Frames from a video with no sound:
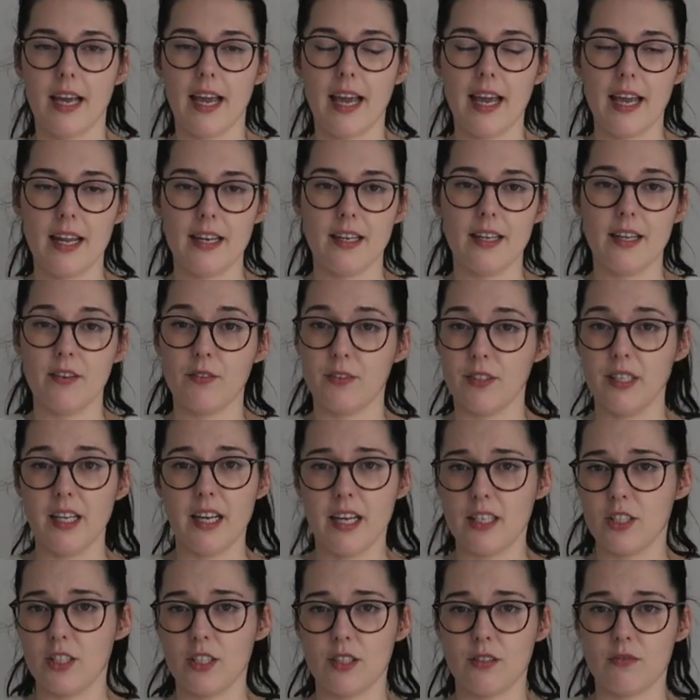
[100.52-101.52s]
And um,
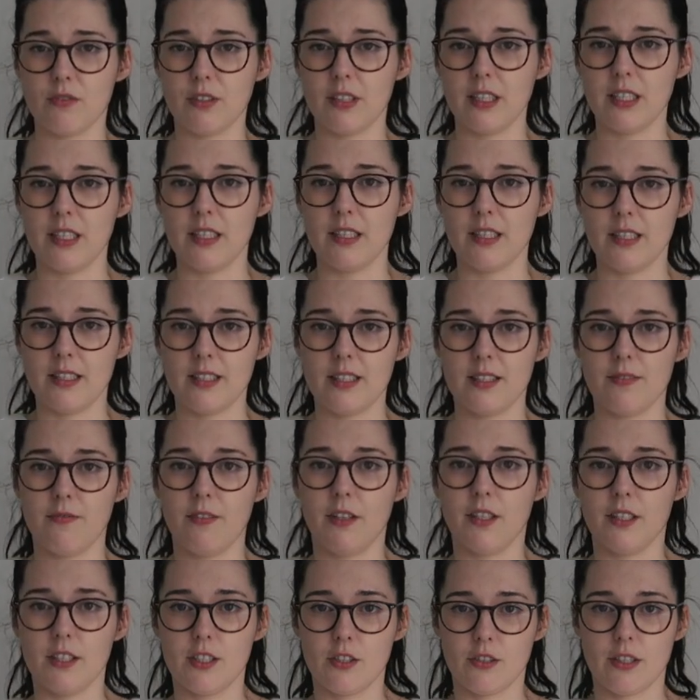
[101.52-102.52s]
yeah, it just really is
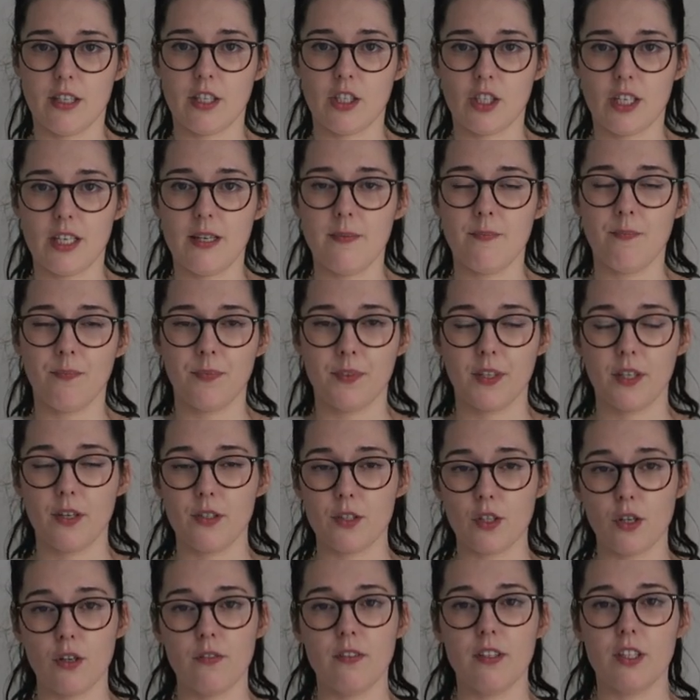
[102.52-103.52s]
very stretchy,
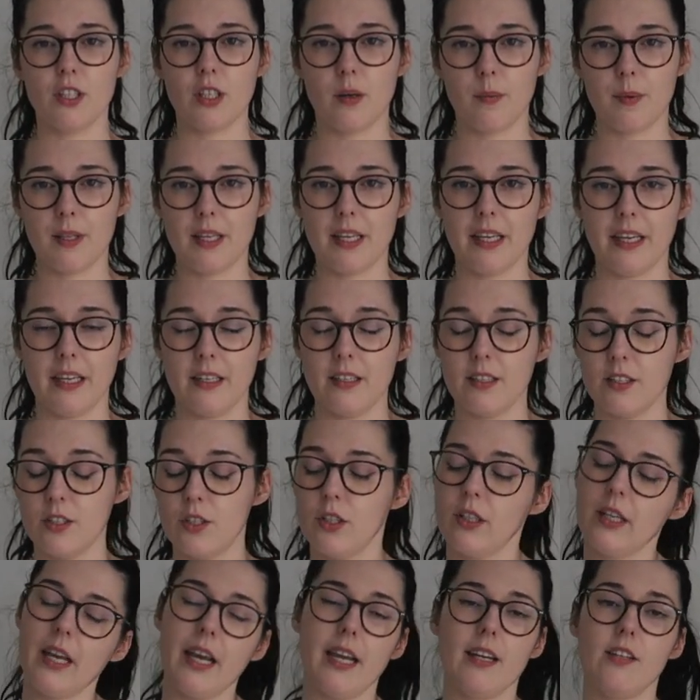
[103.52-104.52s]
goes over the top of the head,
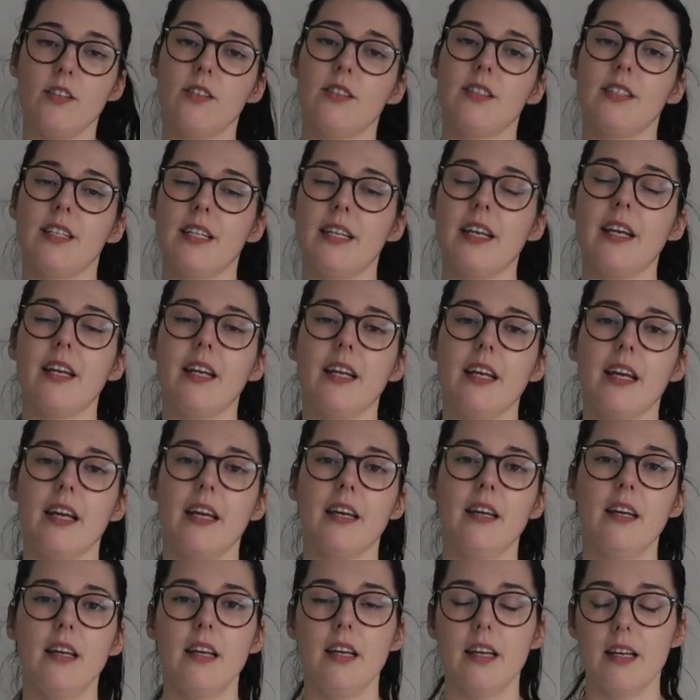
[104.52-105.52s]
took ages to get
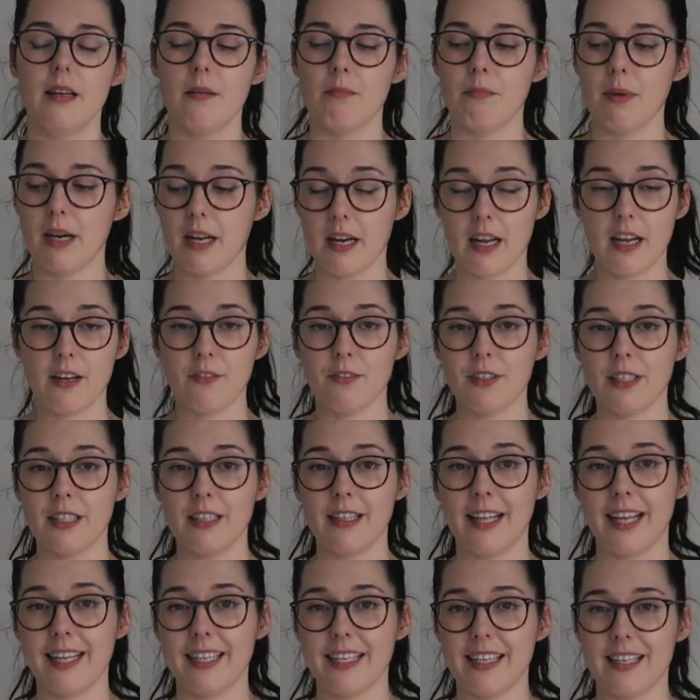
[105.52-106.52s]
here, but I really
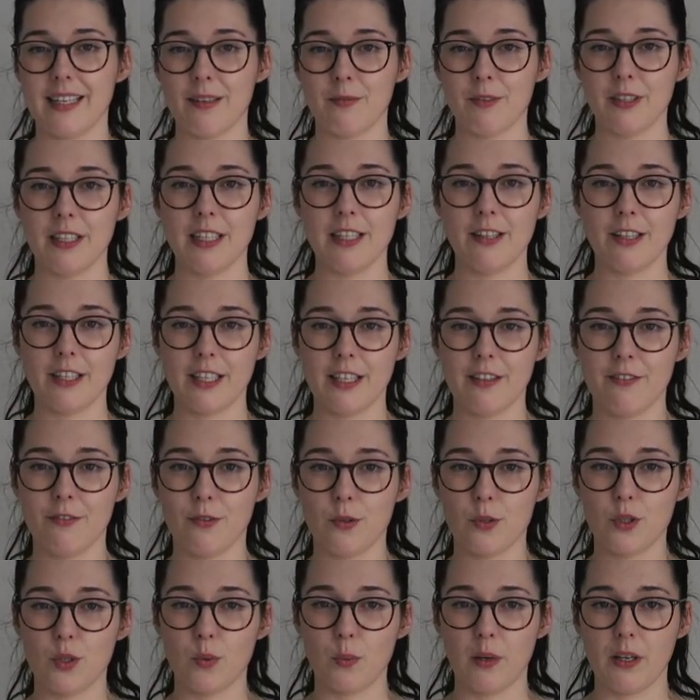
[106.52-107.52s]
like it and I'm really looking
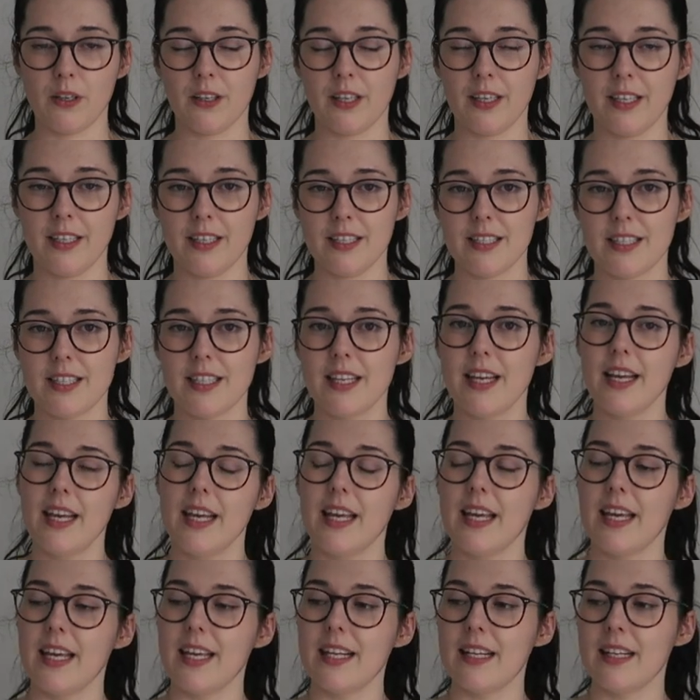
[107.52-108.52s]
forward to wearing it
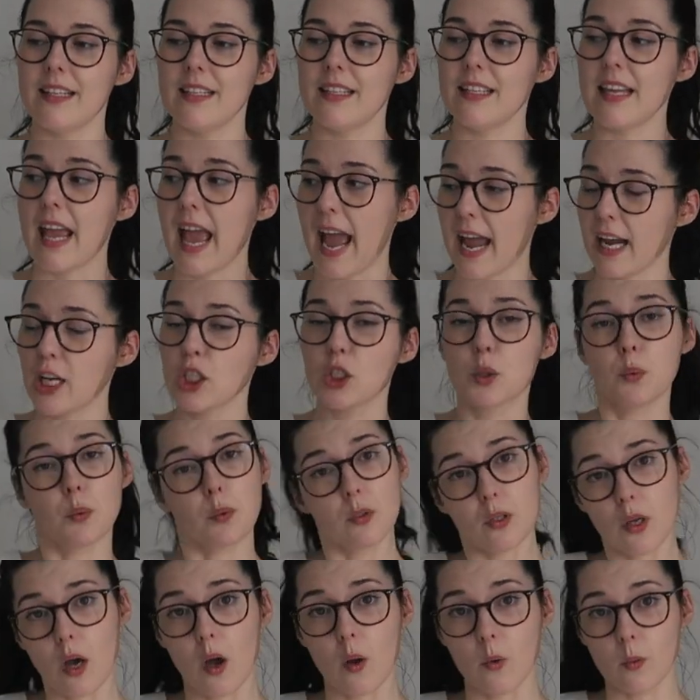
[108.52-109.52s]
in the
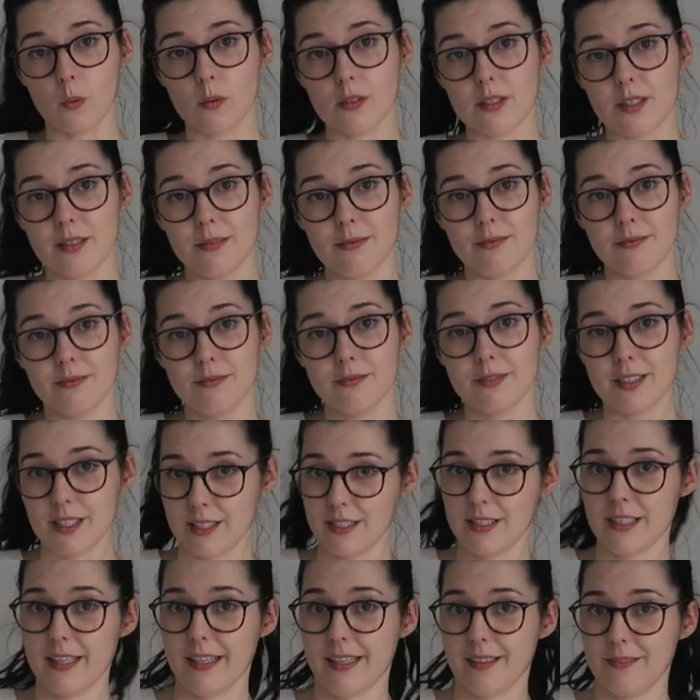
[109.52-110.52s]
actual cold
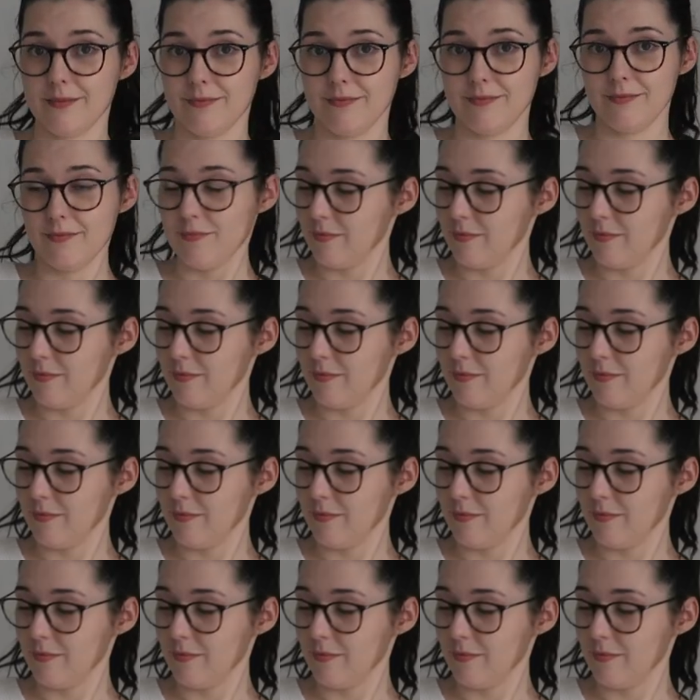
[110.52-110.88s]
this year,